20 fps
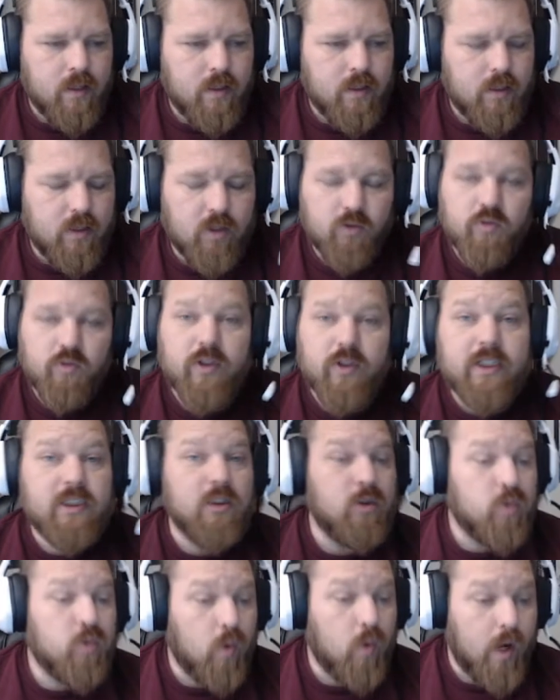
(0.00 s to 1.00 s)
the
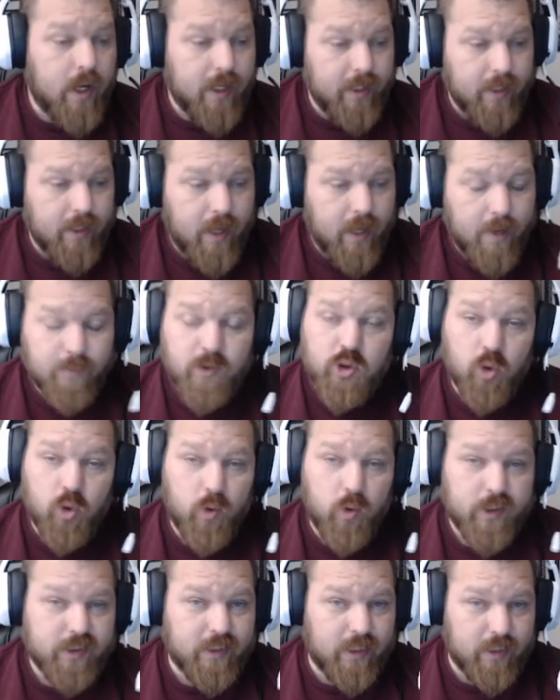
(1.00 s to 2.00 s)
reasons why I'm
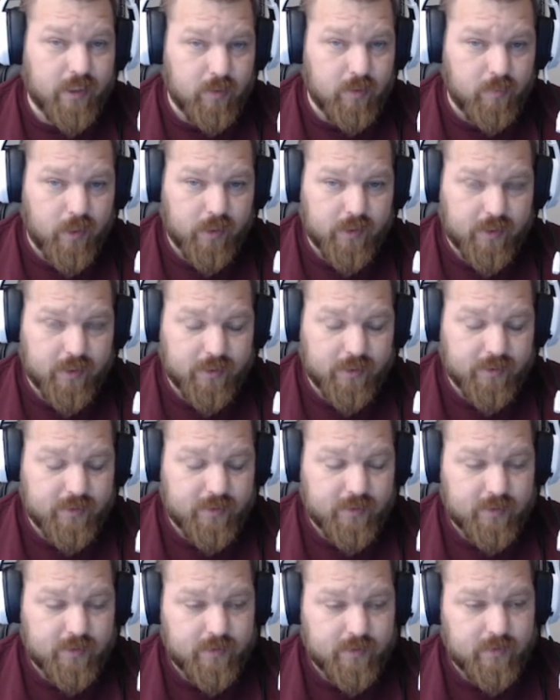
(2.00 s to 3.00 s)
so excited about
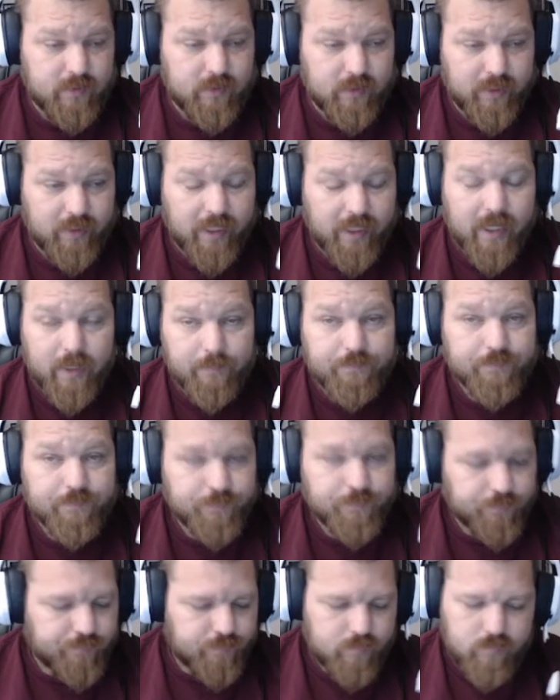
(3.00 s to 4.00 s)
this game,
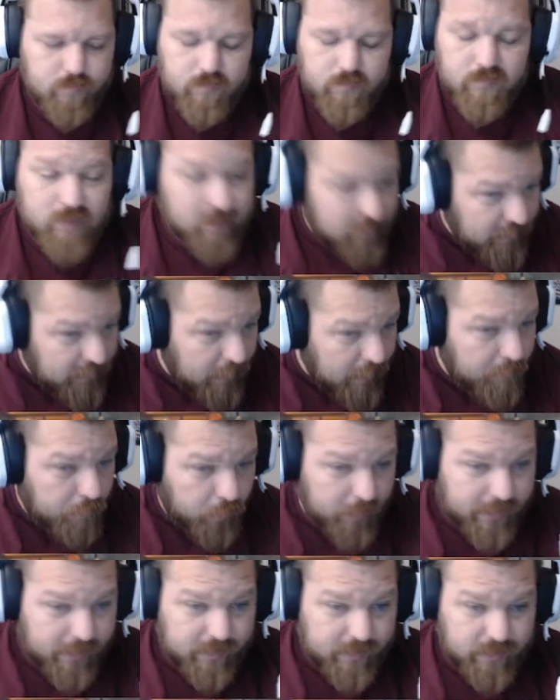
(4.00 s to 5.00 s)
ten
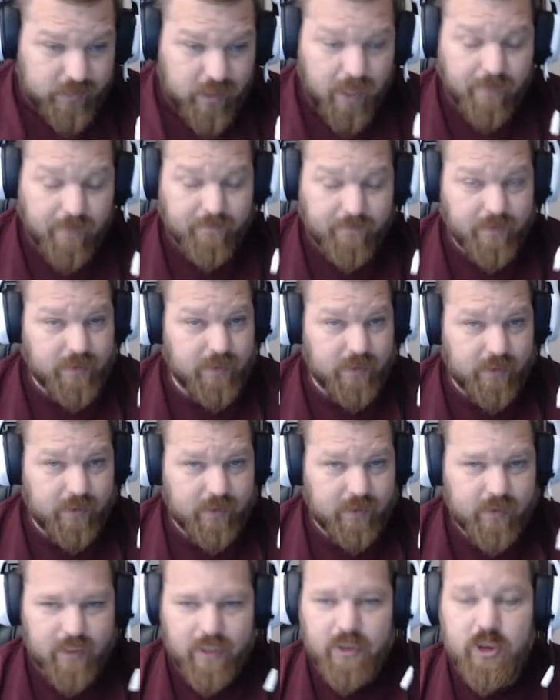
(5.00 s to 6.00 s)
players, obviously.
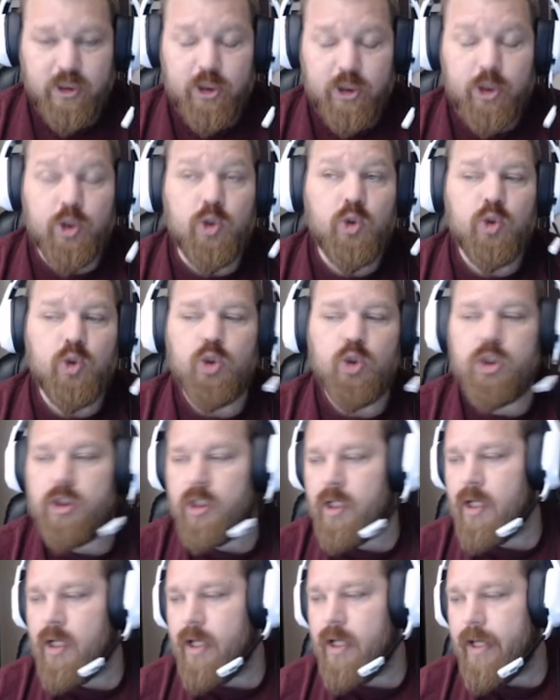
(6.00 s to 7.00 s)
That's huge.
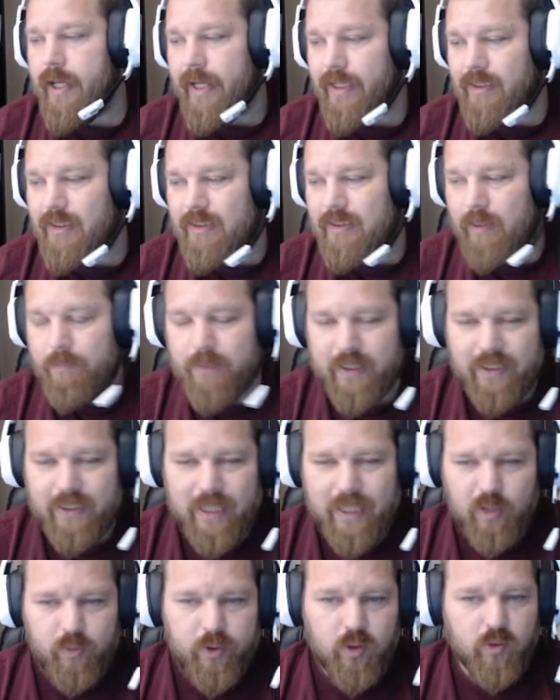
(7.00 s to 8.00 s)
It's something
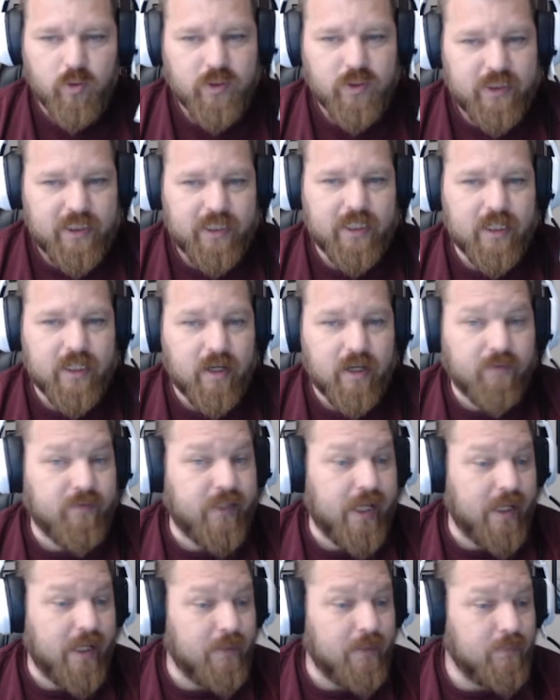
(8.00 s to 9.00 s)
that we don't see enough
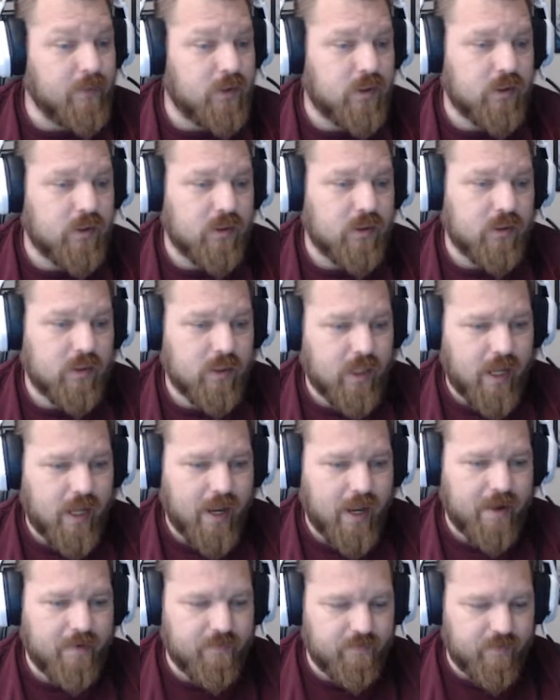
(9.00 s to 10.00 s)
games
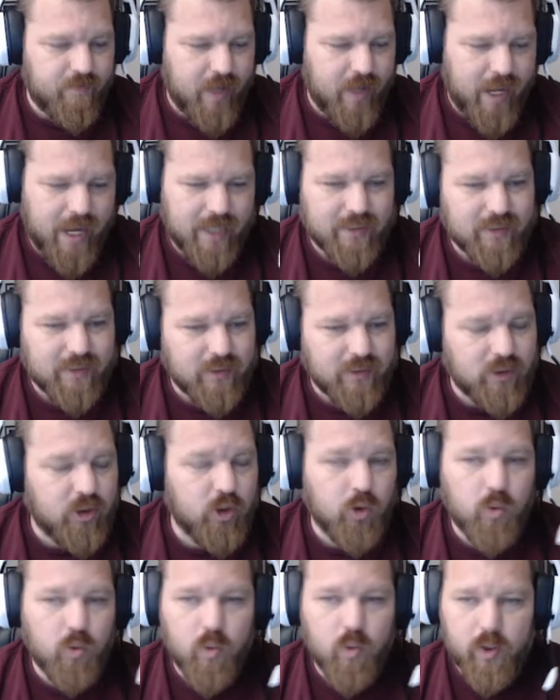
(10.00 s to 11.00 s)
have access
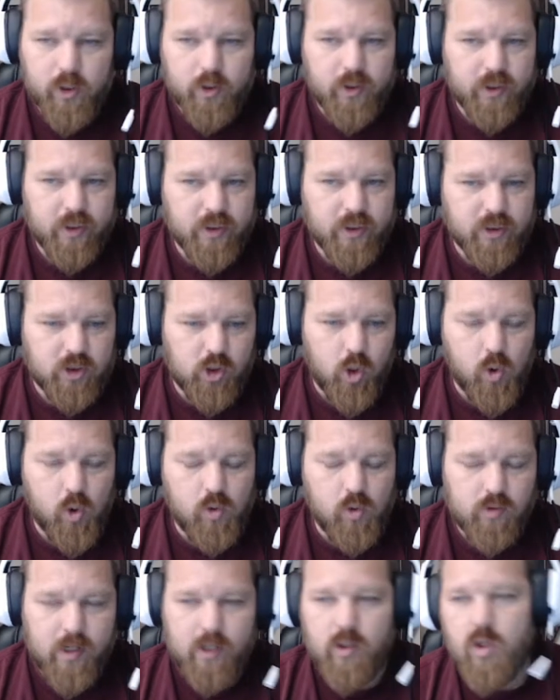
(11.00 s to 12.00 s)
to, where you can just
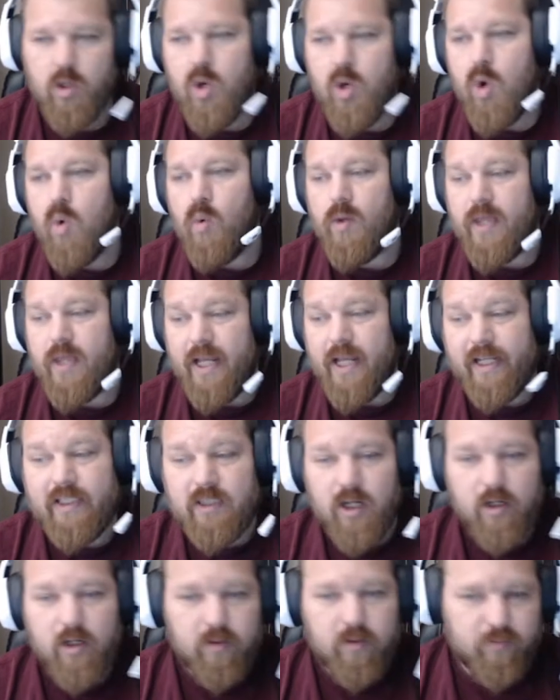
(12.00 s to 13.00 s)
go around with a
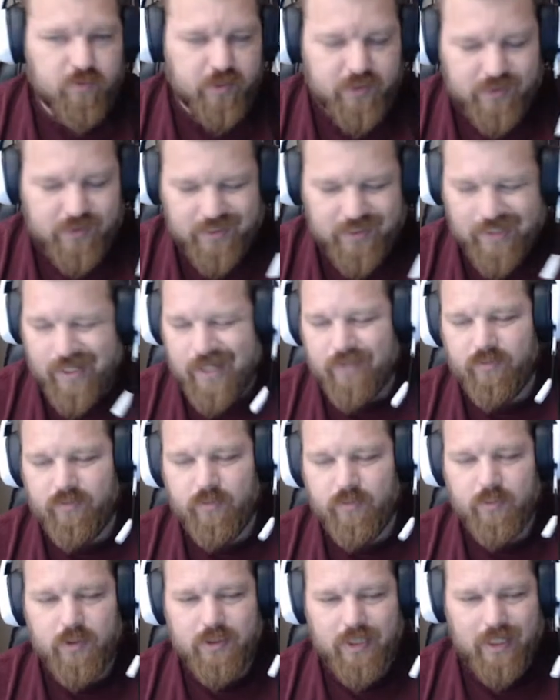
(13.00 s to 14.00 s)
ton of friends. A lot of
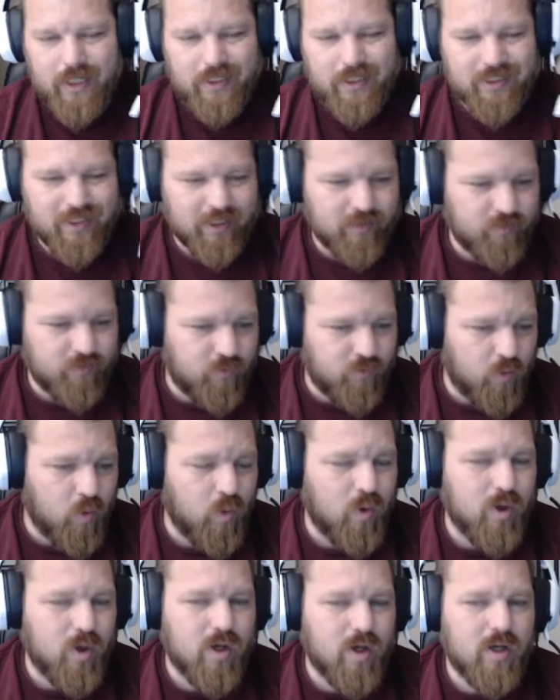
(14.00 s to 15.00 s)
them are tied to like
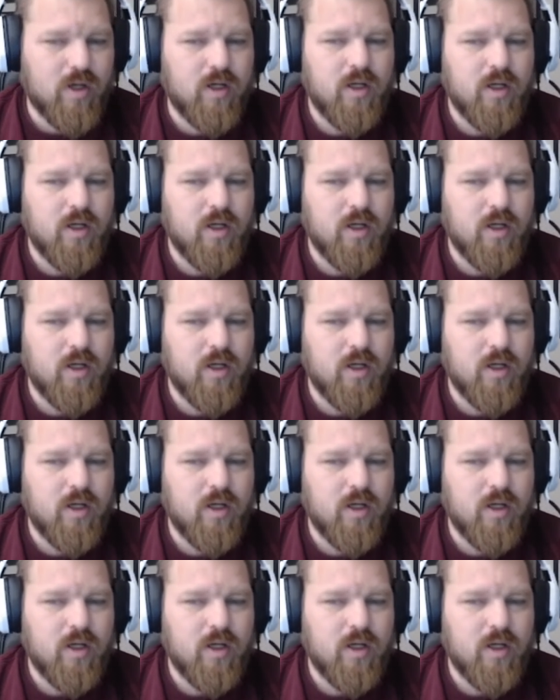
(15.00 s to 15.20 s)
four